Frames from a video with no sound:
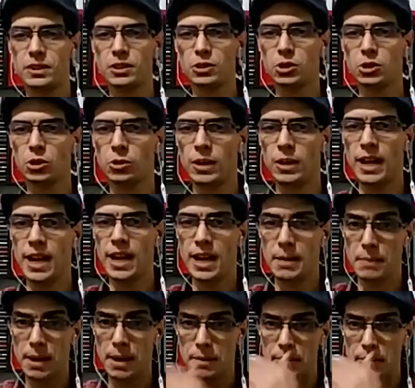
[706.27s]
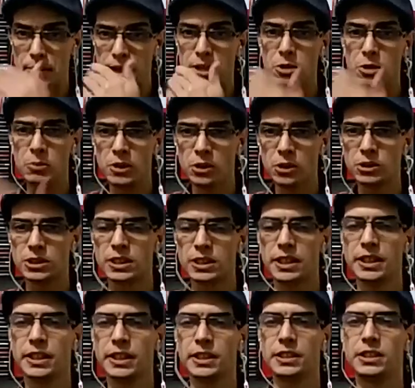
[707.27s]
So my new music
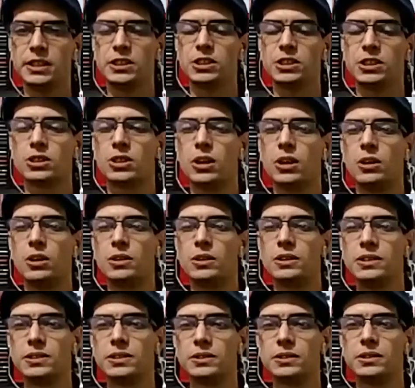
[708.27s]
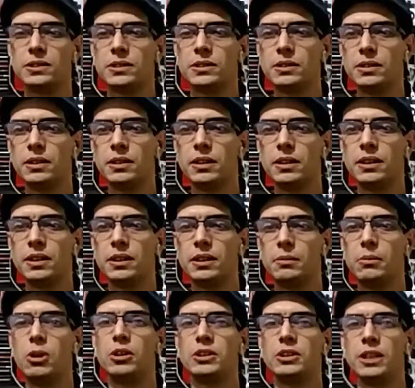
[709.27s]
is called
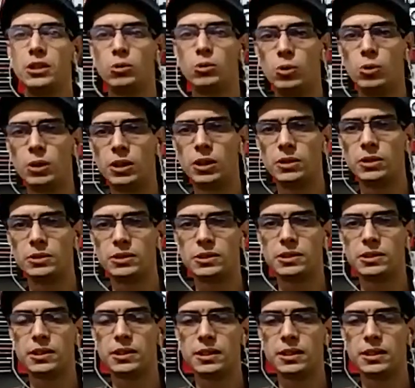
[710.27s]
Modern Worlds.